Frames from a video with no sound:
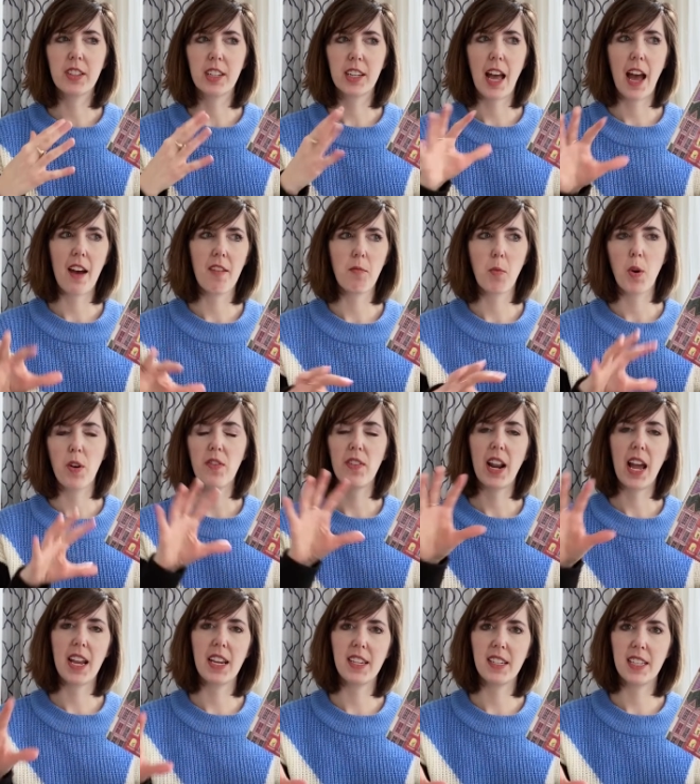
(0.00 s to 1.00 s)
to have more of an
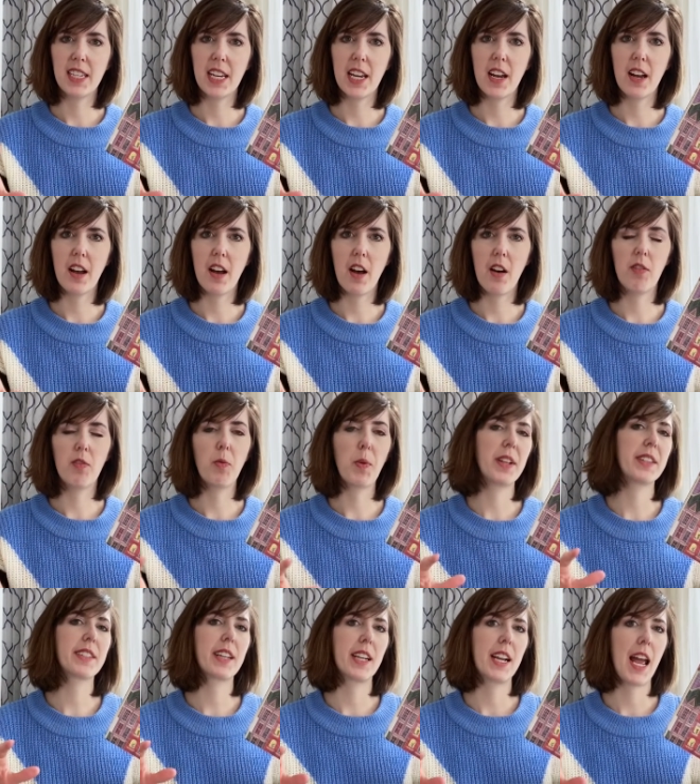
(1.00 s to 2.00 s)
idea of
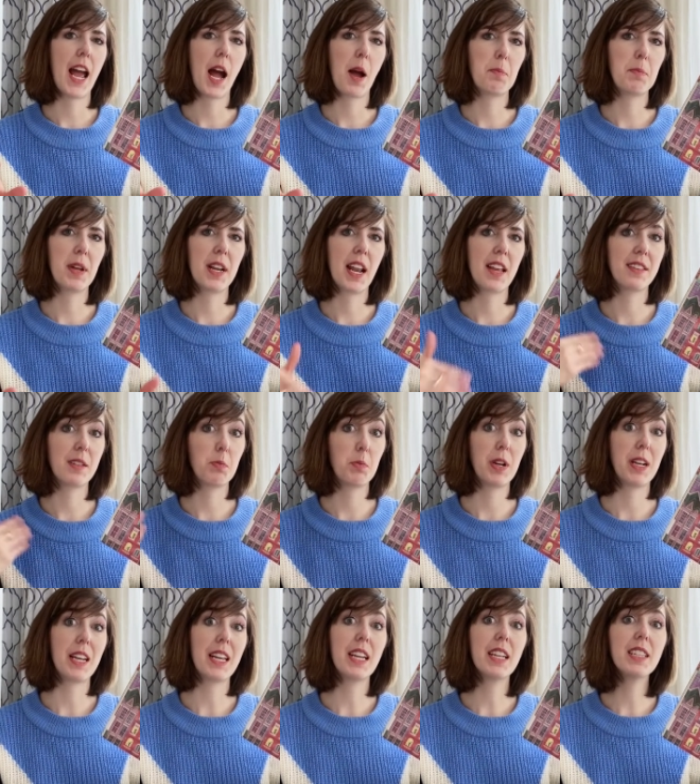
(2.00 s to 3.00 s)
what's going to happen as I'm
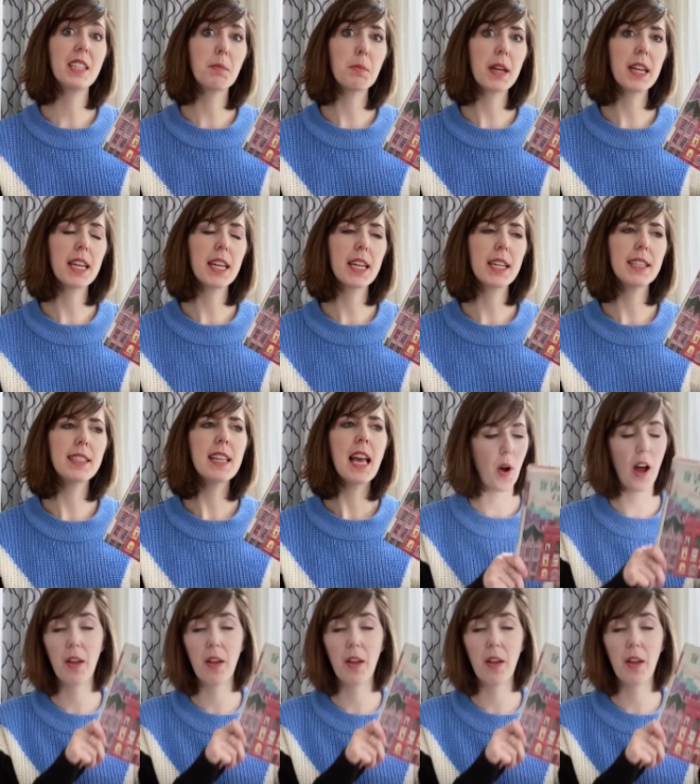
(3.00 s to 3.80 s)
reading it to my kids.